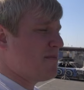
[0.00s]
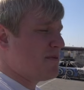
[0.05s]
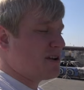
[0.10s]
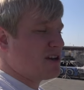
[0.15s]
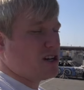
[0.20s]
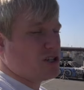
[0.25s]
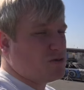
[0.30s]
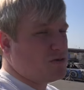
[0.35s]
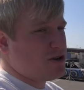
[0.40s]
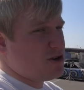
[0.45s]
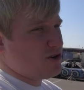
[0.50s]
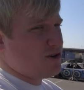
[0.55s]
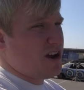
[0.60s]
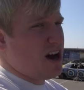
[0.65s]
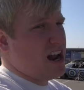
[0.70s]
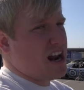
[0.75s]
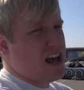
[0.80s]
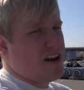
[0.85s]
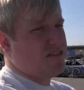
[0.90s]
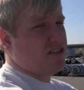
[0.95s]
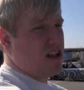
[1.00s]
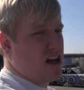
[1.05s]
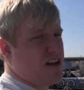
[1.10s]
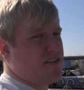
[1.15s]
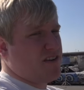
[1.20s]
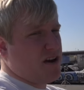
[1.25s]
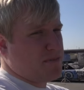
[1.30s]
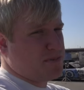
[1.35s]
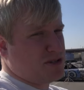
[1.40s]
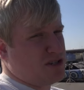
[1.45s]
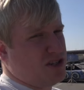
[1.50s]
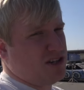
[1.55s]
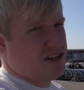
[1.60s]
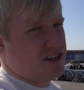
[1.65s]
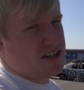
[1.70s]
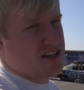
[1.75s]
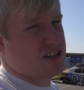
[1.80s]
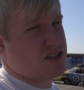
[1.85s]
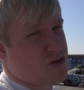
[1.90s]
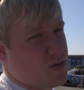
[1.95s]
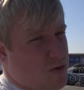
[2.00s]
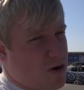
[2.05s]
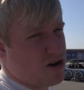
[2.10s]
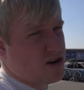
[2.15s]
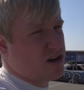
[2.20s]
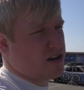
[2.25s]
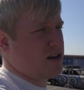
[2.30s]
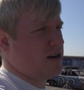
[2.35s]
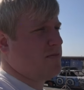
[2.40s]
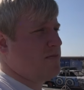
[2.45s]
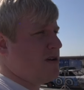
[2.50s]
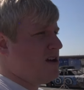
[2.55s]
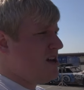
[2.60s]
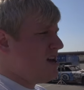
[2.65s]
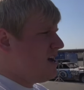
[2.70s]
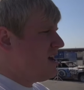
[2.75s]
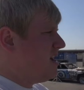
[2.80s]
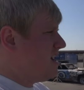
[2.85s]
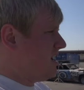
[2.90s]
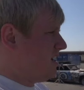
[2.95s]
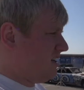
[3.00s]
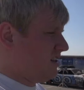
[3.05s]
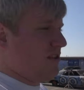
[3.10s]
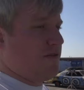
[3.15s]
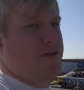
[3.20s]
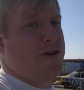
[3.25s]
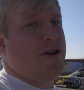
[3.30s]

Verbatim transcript: because we do not have a lot of opportunities to work on them in the